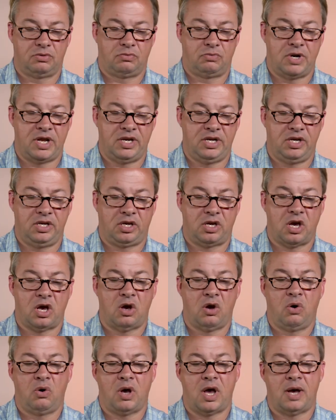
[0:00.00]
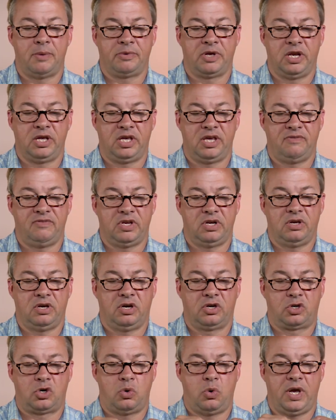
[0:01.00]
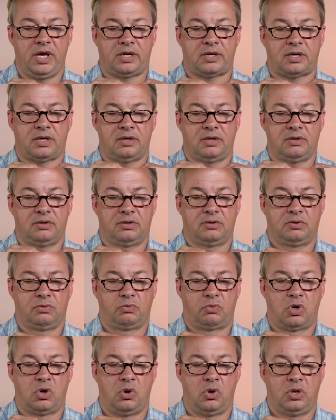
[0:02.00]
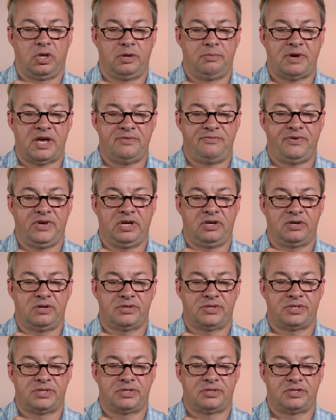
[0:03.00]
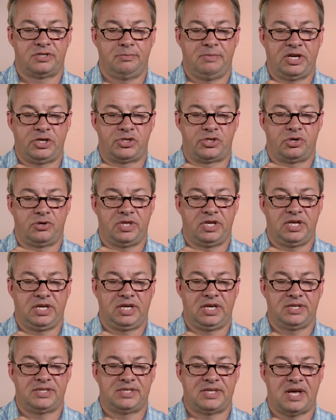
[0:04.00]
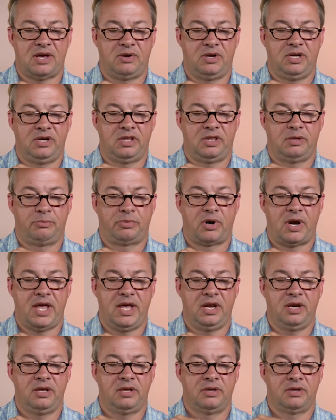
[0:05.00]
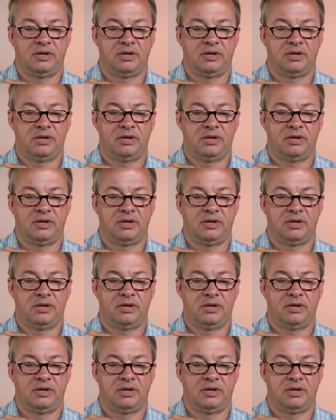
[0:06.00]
ready to go, I'm gonna give it a quick roll in my fingers to make sure that it gets down into the braid.